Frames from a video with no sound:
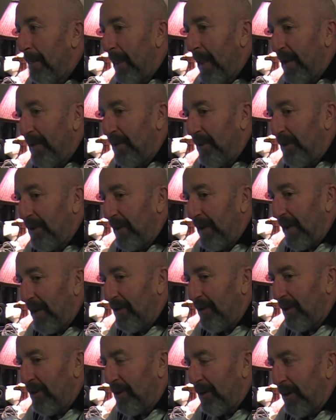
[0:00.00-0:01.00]
It's just,
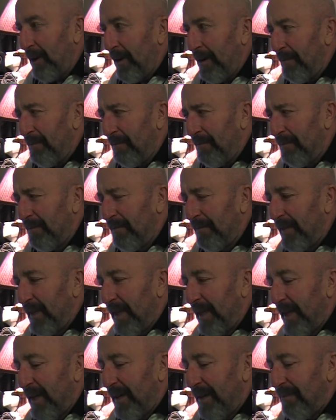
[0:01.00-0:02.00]
it's just her, um,
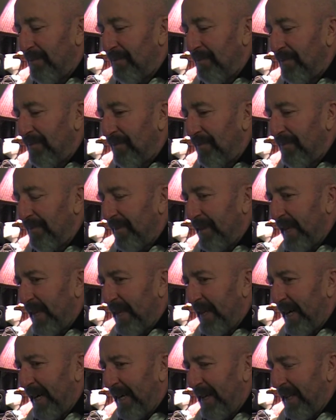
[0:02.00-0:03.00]

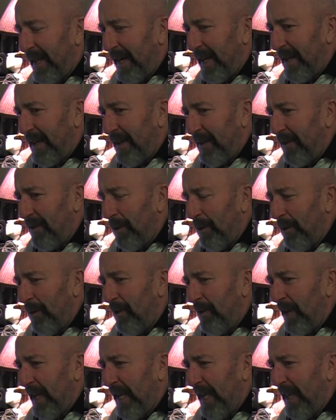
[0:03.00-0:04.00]
I, I don't
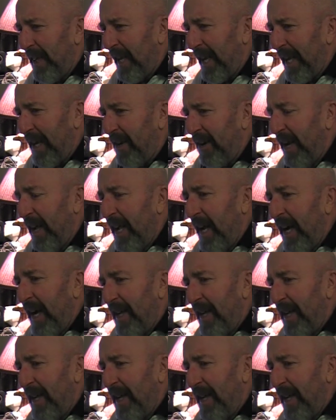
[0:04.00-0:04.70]
see anything here.